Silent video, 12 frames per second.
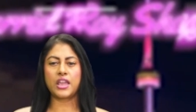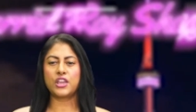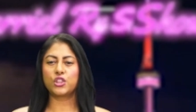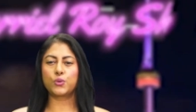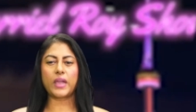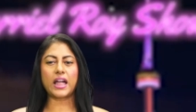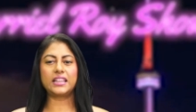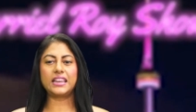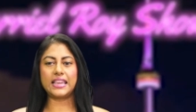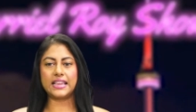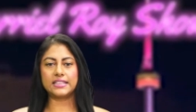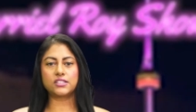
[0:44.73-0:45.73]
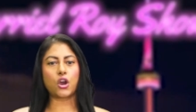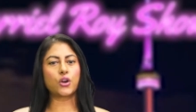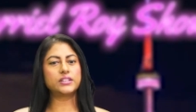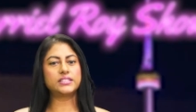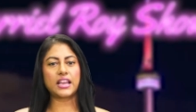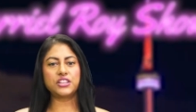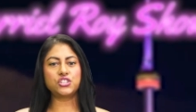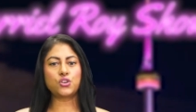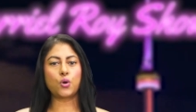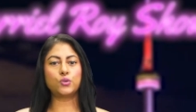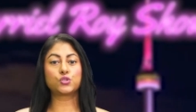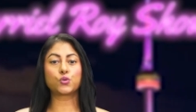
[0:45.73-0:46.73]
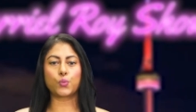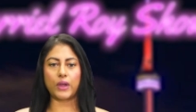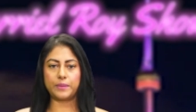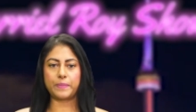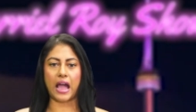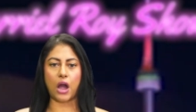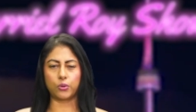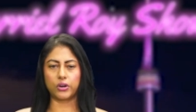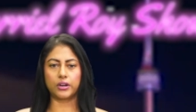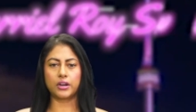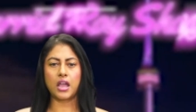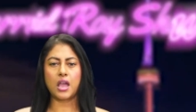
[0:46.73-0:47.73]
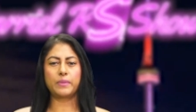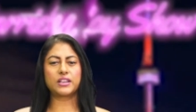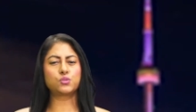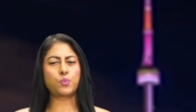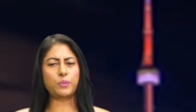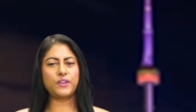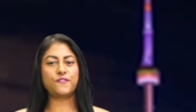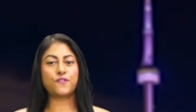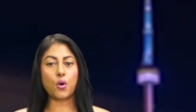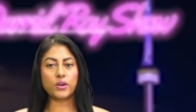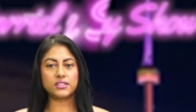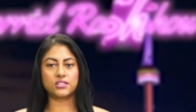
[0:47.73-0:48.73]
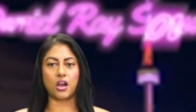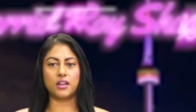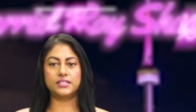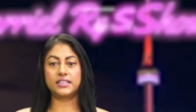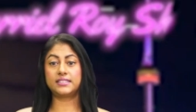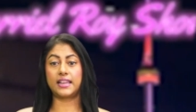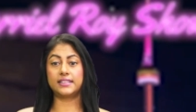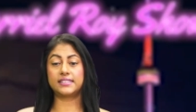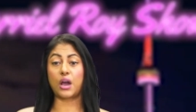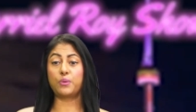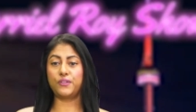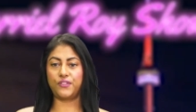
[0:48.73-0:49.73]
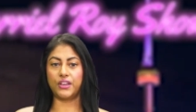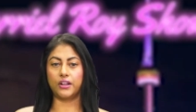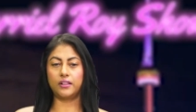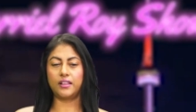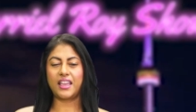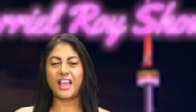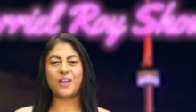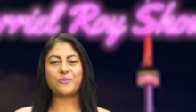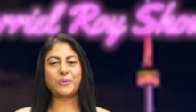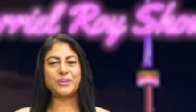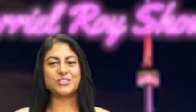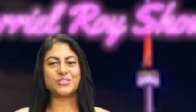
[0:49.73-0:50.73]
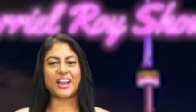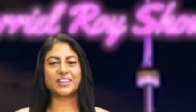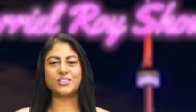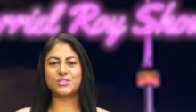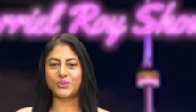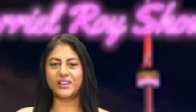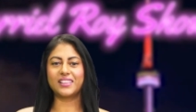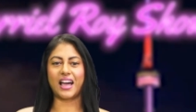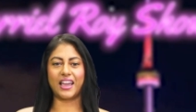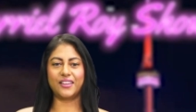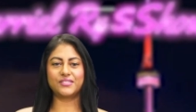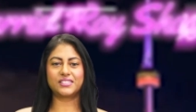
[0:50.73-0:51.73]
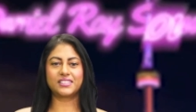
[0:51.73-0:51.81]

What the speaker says: The reality is our attention holds great power because what we focus on dictates how we feel and what we attract into our lives.